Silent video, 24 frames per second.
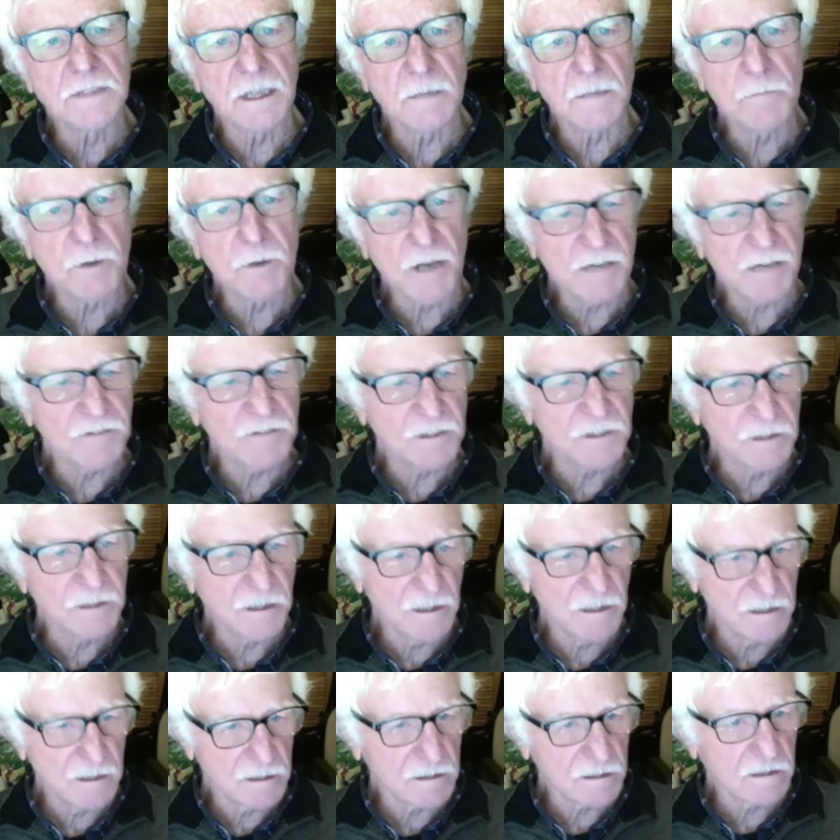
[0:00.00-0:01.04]

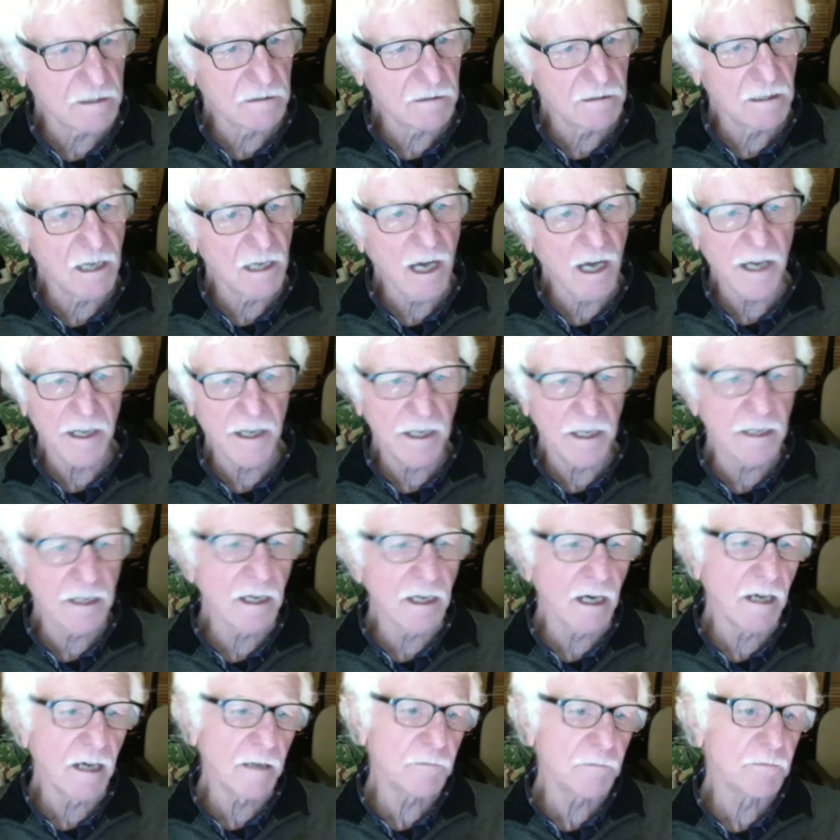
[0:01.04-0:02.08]
privatized
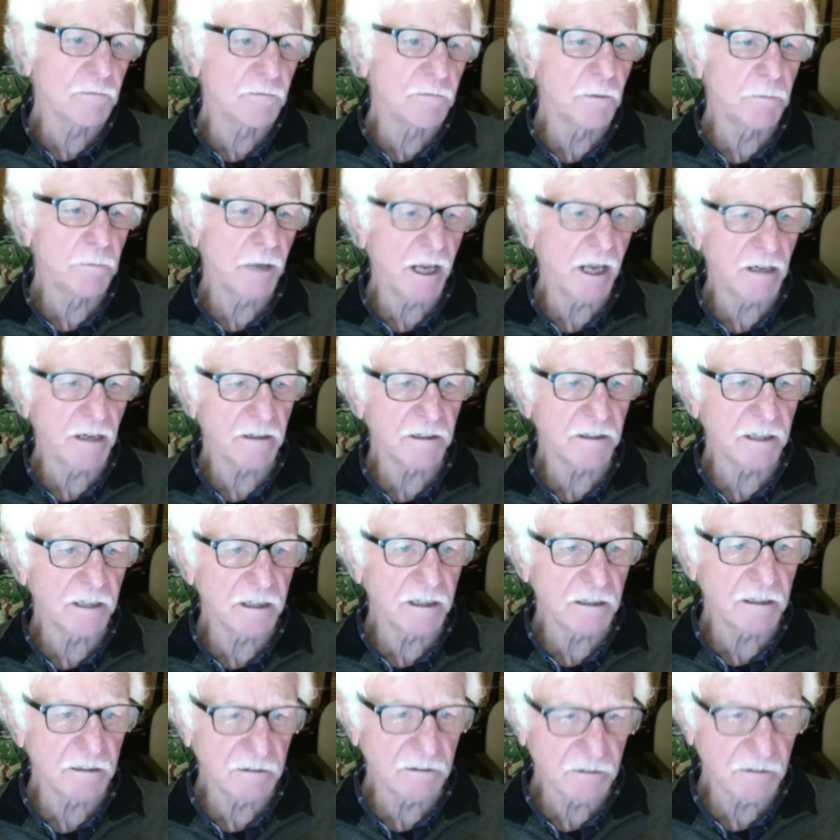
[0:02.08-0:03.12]
IAI, preparing
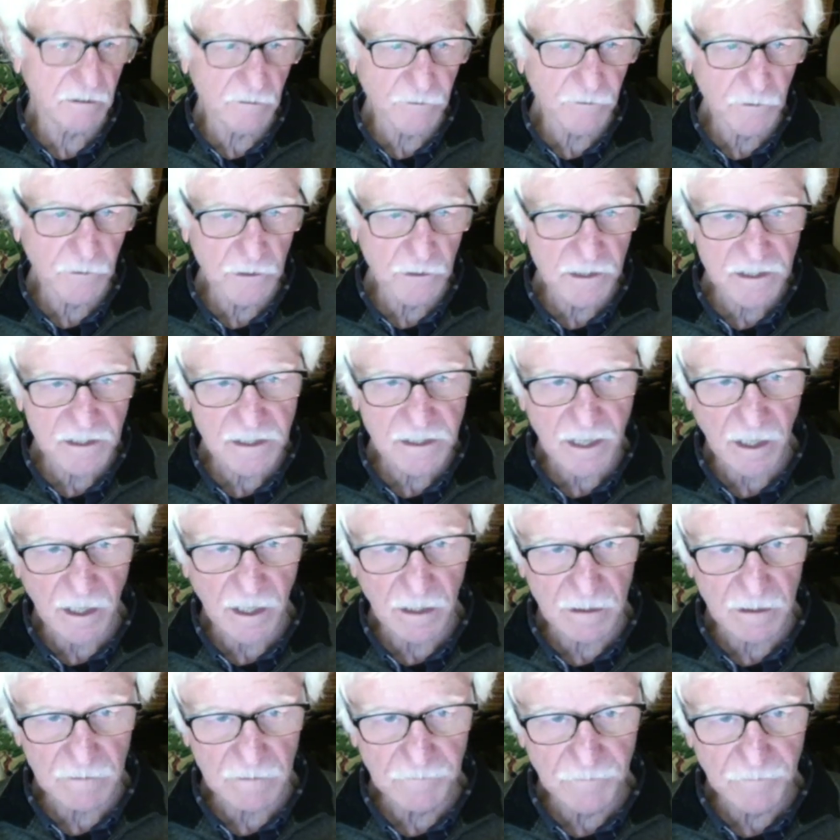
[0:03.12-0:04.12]
it for the sale.